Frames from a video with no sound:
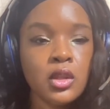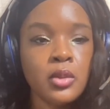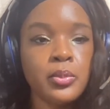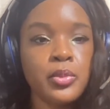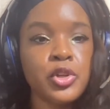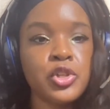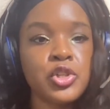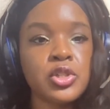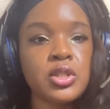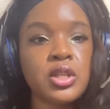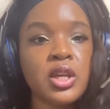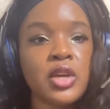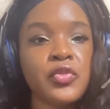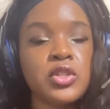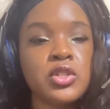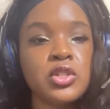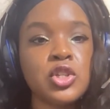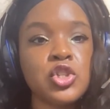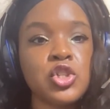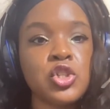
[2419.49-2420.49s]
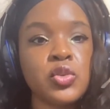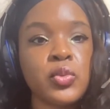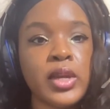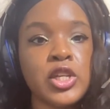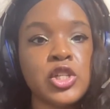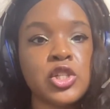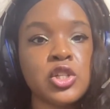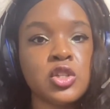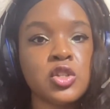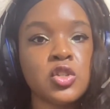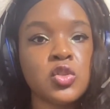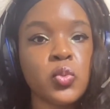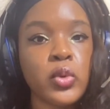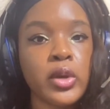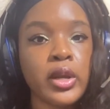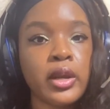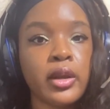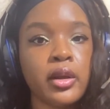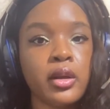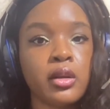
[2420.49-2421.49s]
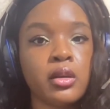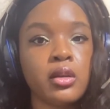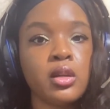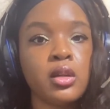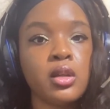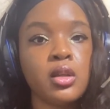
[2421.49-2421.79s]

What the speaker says: Put yourself in situations where